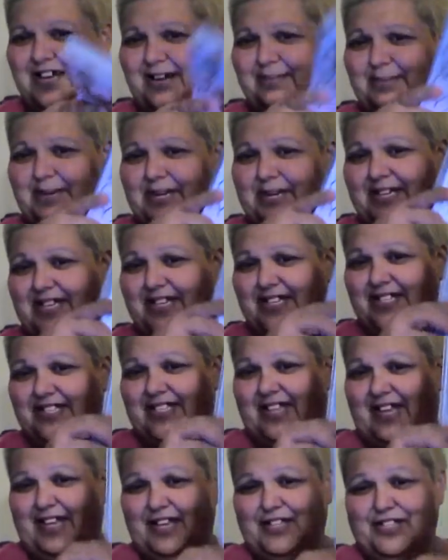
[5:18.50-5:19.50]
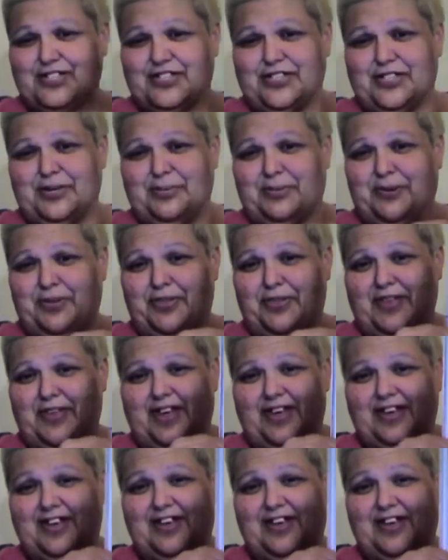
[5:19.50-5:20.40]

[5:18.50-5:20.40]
I mean, it is like super thick.